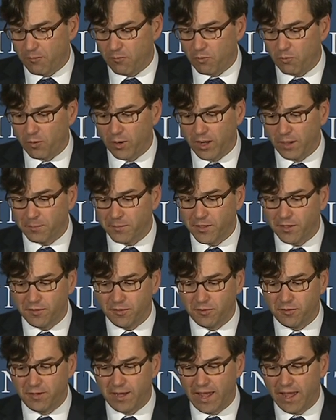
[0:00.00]
What I'm going to
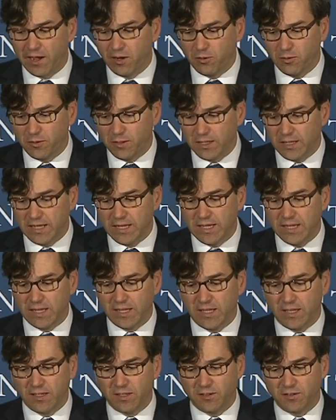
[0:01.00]
do now
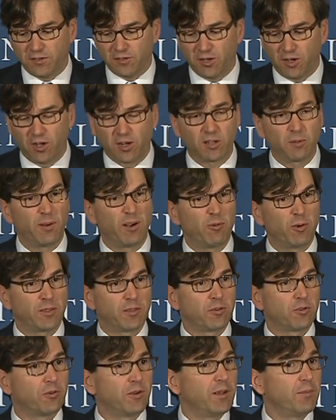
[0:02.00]
is talk about what
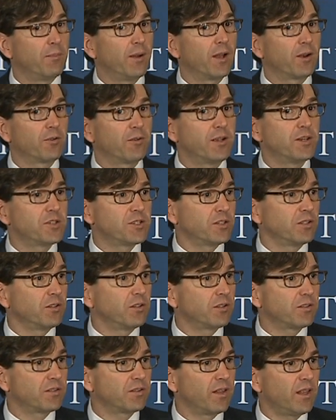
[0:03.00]
the Great Moderation
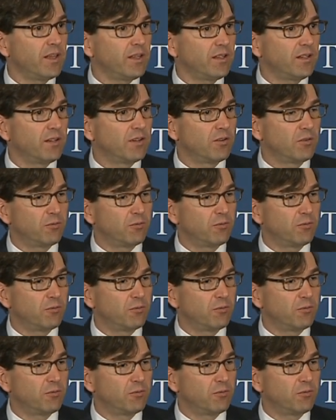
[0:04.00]
looks like